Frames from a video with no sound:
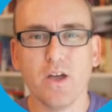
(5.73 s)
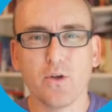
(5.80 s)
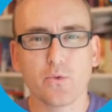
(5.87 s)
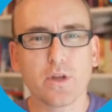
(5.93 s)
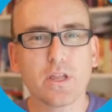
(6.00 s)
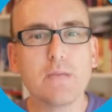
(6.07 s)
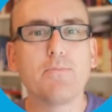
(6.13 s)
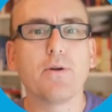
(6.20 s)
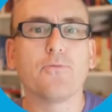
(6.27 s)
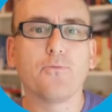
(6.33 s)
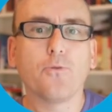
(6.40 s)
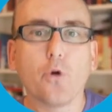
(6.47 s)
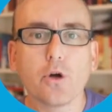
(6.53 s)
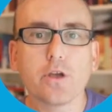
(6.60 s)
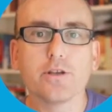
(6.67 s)
really
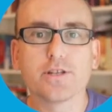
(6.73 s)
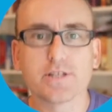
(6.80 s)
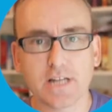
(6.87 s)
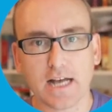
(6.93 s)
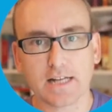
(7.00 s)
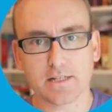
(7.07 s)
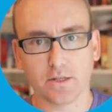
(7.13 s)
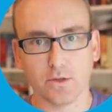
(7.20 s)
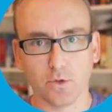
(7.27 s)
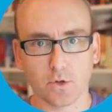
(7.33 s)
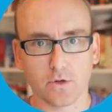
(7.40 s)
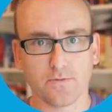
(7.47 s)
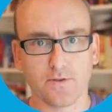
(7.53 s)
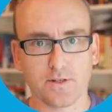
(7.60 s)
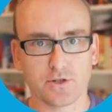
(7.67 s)
before you start to
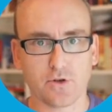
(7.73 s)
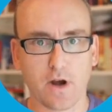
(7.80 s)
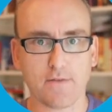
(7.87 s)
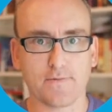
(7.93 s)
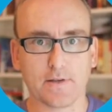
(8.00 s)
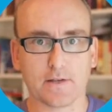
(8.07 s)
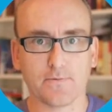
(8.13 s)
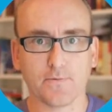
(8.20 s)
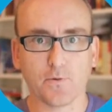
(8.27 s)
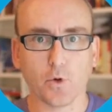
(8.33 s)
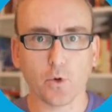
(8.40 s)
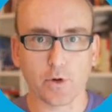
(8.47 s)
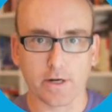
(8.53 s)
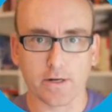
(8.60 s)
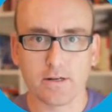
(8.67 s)
look for traffic
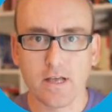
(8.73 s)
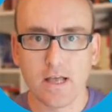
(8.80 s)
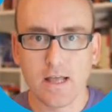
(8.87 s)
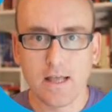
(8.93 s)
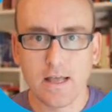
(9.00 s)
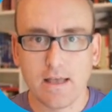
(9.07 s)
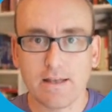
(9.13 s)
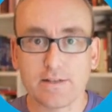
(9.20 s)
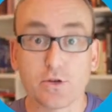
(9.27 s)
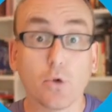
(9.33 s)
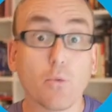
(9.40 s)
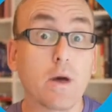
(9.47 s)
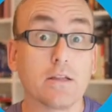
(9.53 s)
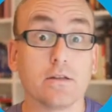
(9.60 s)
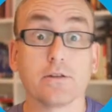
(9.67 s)
for it. It's
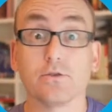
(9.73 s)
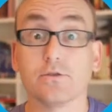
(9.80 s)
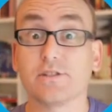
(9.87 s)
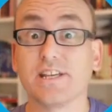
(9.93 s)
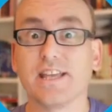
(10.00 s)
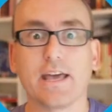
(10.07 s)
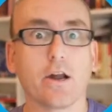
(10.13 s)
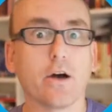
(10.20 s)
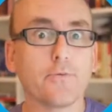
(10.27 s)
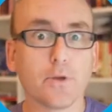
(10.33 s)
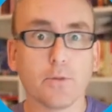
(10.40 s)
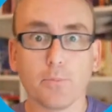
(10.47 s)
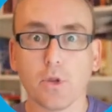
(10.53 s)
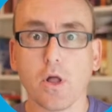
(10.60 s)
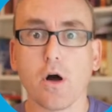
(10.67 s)
all well and good to get off
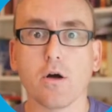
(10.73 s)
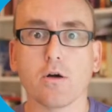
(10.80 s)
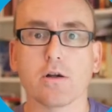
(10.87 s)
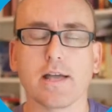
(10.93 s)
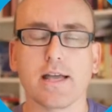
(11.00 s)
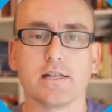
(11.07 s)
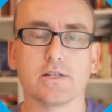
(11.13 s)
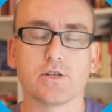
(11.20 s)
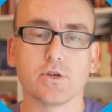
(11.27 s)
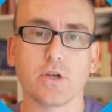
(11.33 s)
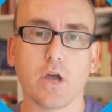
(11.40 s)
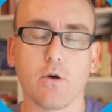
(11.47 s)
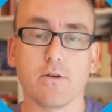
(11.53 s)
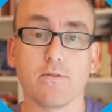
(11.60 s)
your blog and to go